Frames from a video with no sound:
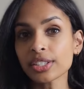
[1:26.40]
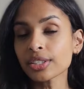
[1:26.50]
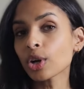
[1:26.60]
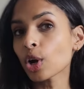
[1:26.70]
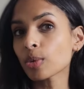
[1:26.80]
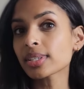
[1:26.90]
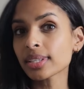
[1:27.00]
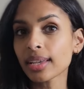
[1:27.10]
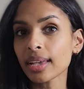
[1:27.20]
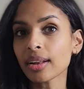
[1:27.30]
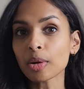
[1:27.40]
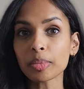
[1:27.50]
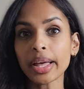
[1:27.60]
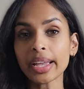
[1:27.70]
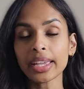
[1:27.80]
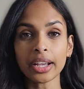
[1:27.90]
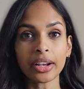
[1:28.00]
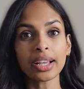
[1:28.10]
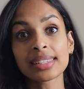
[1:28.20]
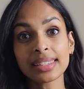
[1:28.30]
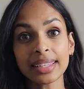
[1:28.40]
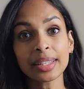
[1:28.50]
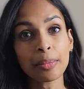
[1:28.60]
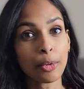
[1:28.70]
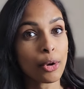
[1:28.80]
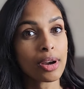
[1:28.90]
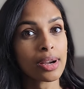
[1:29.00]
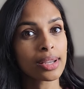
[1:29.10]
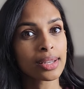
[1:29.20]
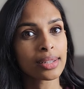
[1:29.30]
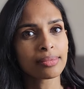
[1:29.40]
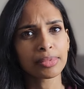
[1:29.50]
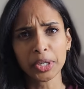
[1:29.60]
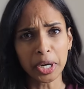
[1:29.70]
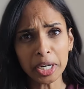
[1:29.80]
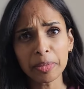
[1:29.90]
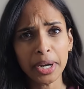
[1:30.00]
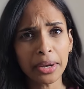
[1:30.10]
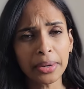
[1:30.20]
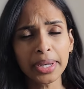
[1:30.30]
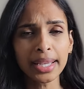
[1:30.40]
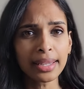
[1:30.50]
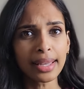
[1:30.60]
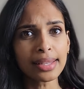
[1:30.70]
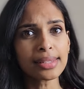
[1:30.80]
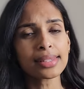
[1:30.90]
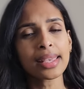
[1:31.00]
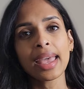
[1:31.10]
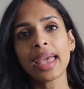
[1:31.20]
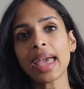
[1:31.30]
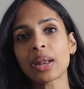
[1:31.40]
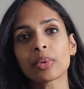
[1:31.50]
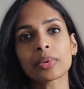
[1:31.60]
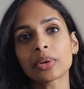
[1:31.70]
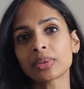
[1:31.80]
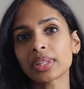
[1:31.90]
just in hopes to get our black hair slightly more dark brown, I guess. And we would go